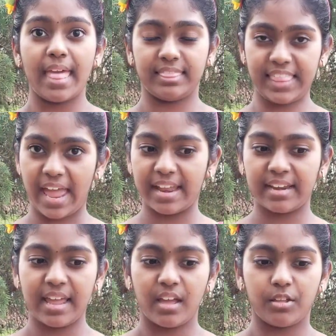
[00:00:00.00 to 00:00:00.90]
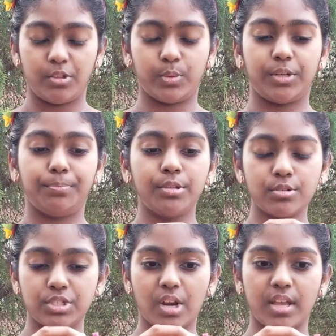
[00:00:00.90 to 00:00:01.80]
Then, with the blue
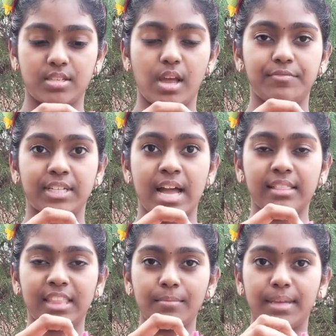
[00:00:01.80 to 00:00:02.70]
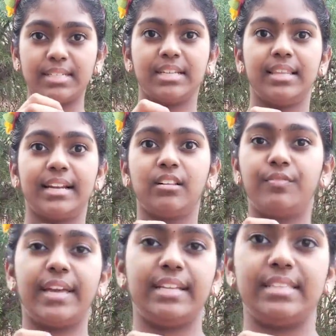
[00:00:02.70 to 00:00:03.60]
straws, you have to cut them into little
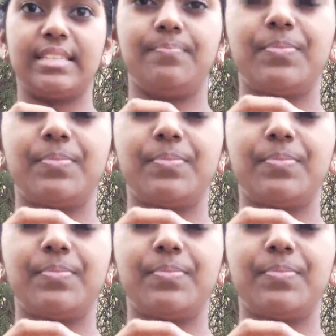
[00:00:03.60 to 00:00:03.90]
veins.